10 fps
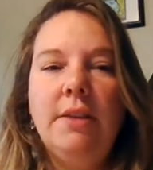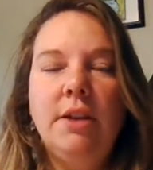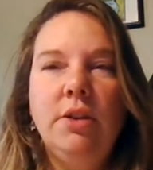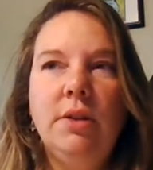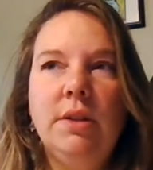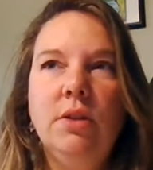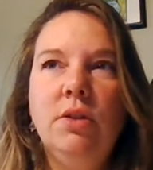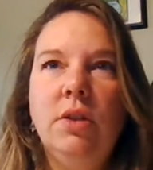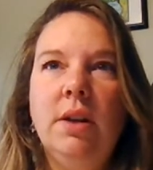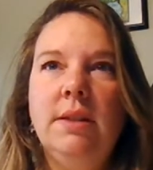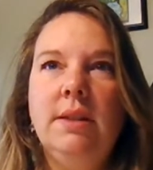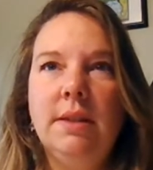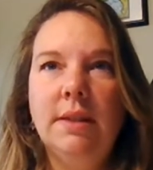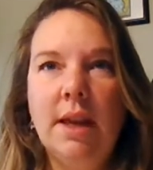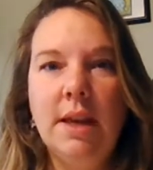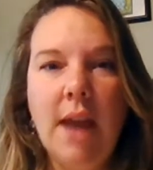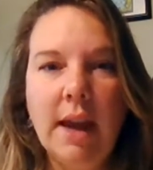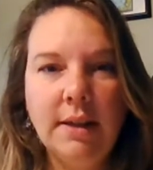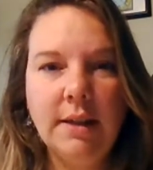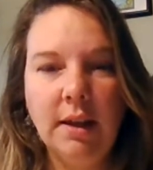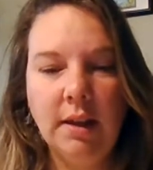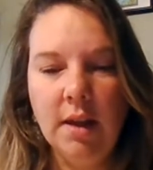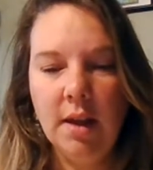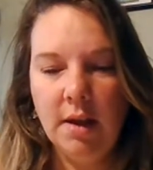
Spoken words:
then you're still just disconnecting